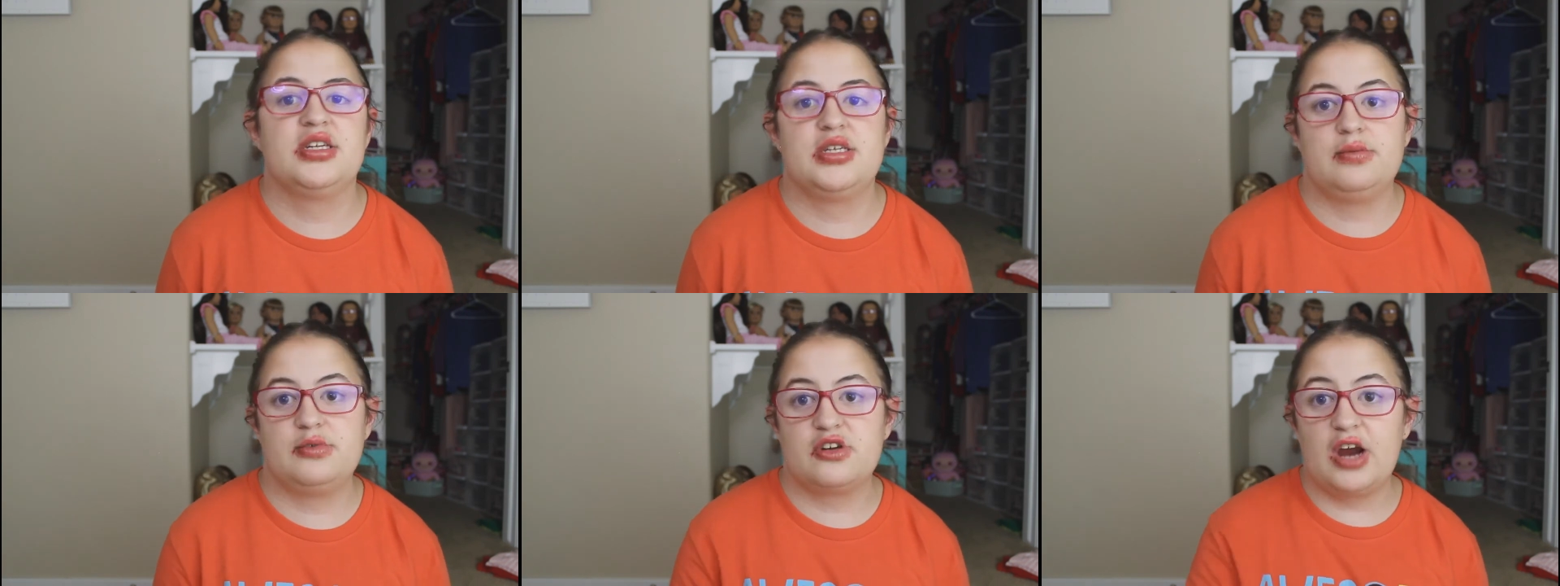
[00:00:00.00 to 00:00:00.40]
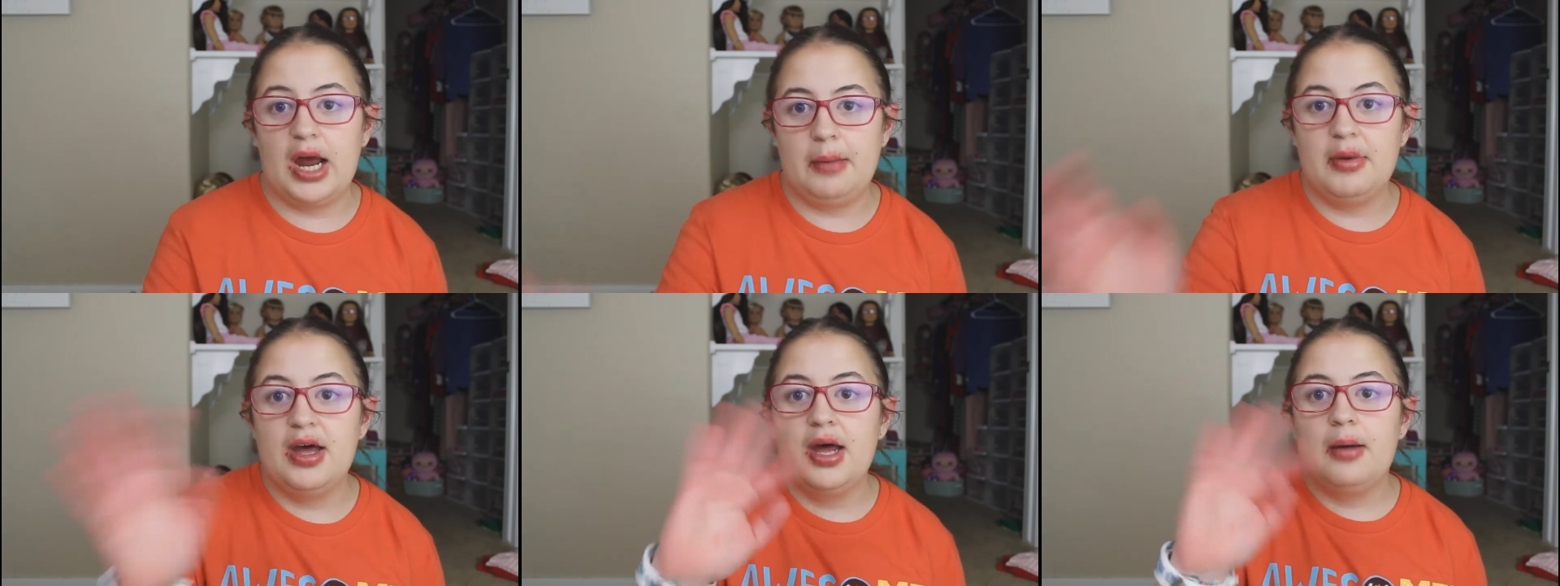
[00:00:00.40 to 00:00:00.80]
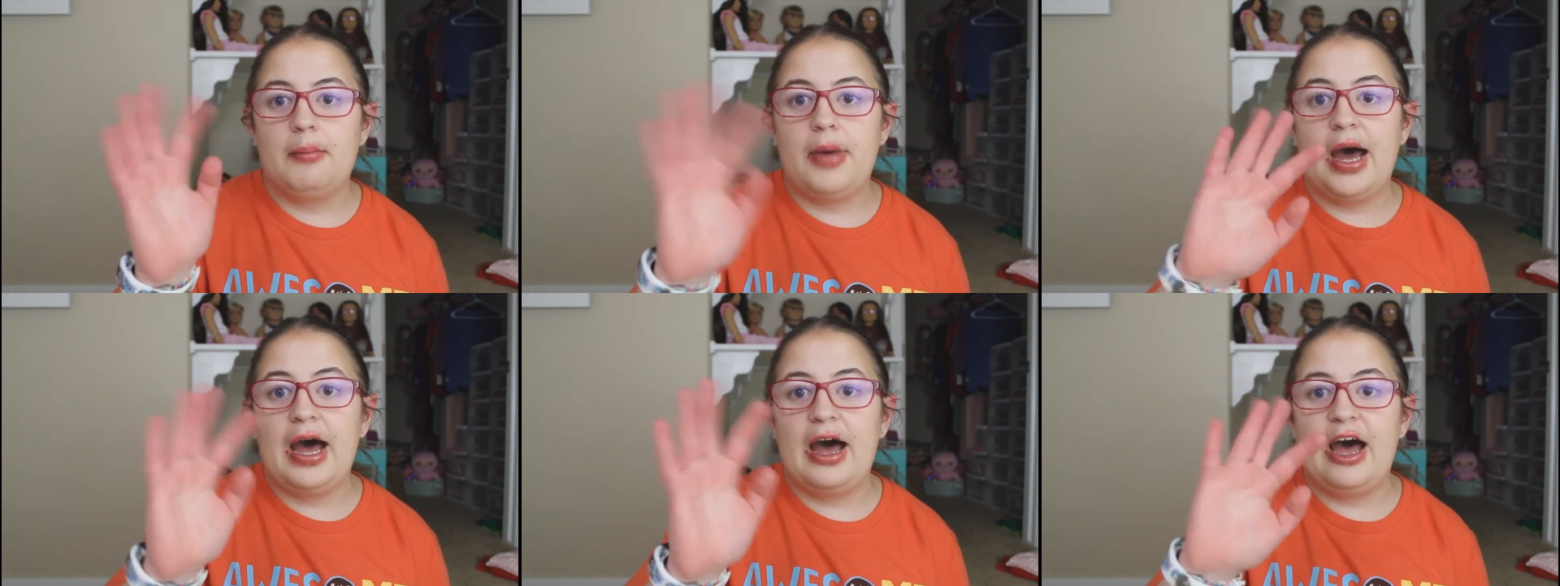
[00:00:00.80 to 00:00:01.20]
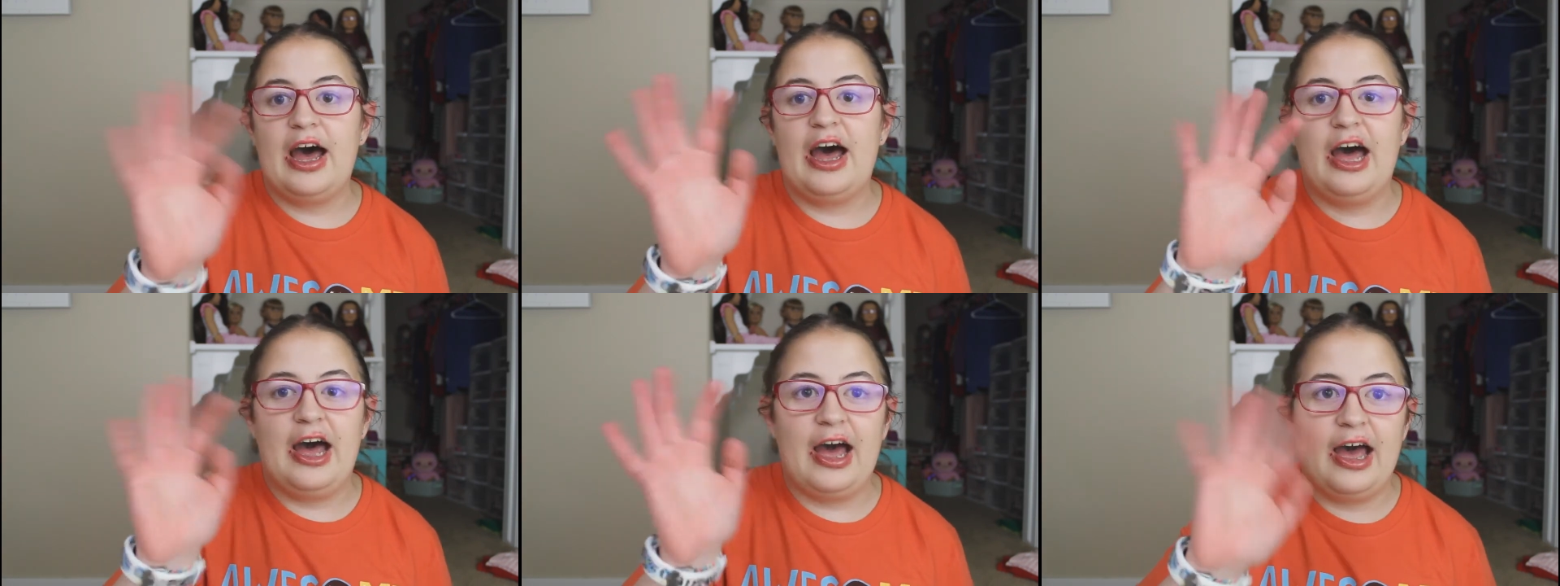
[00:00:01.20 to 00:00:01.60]
subscribe.
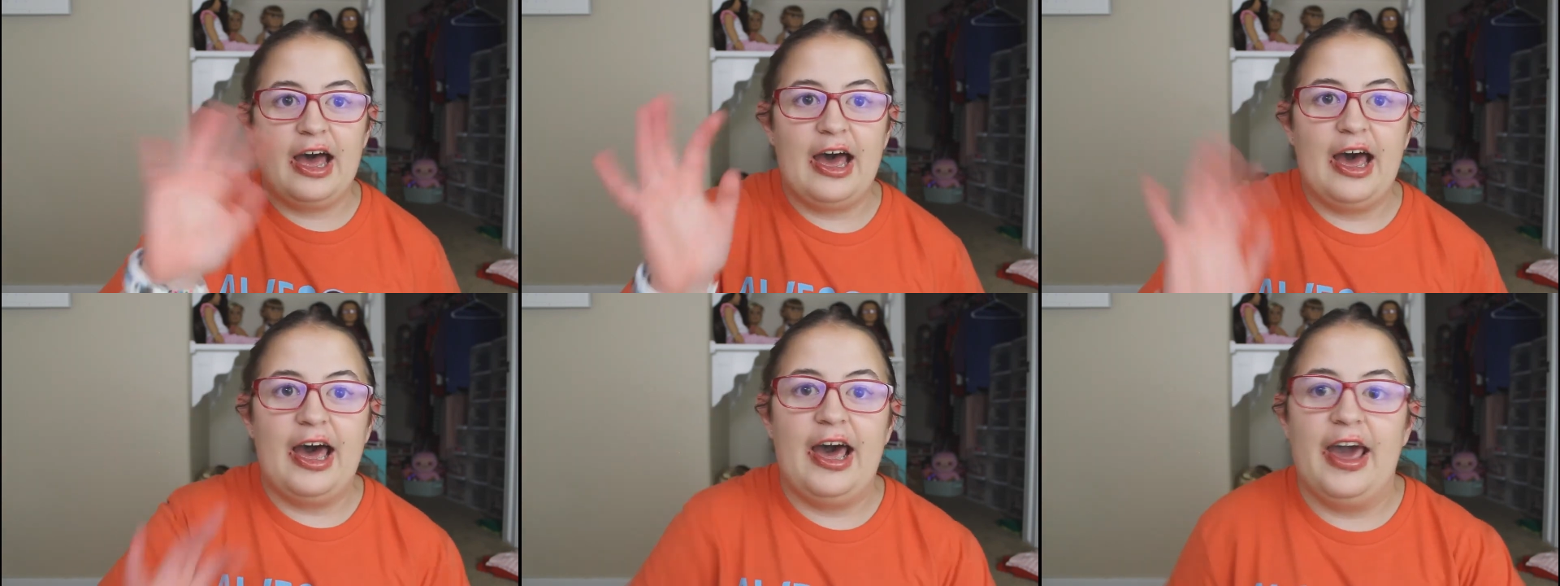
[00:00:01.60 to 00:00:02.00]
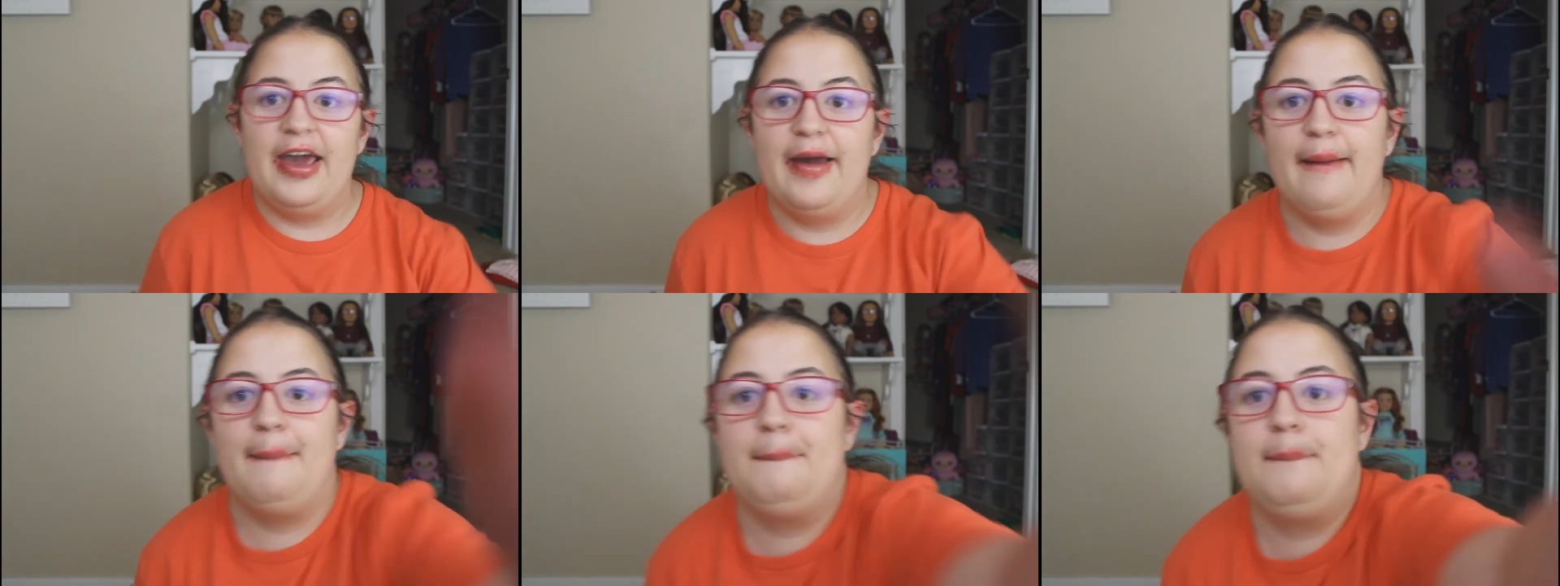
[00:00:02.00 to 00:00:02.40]
Bye!